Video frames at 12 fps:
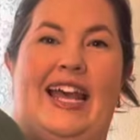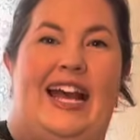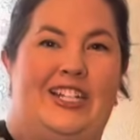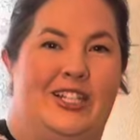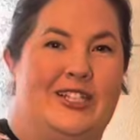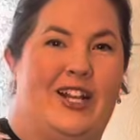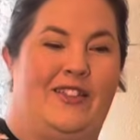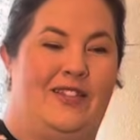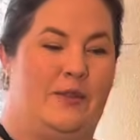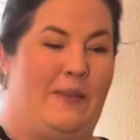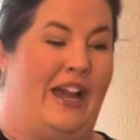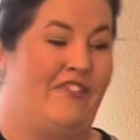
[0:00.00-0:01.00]
I just got this
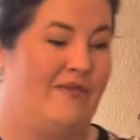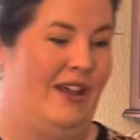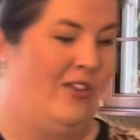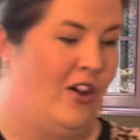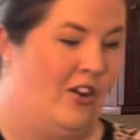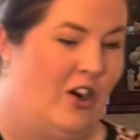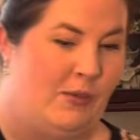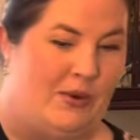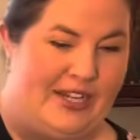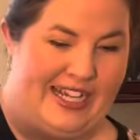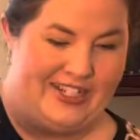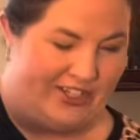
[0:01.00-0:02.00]
back from my long armor
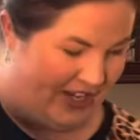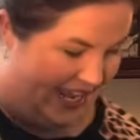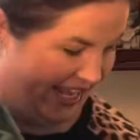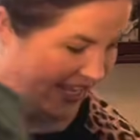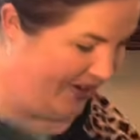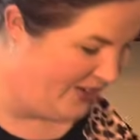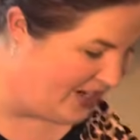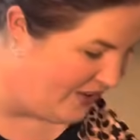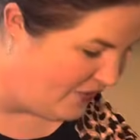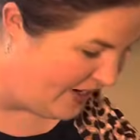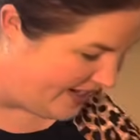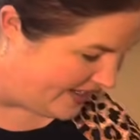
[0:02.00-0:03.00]
yesterday, which I'm
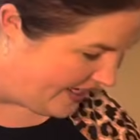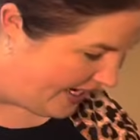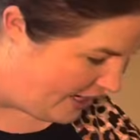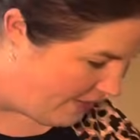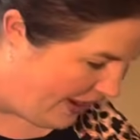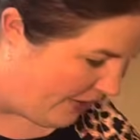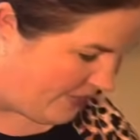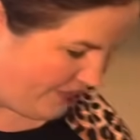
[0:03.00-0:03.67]
very excited about.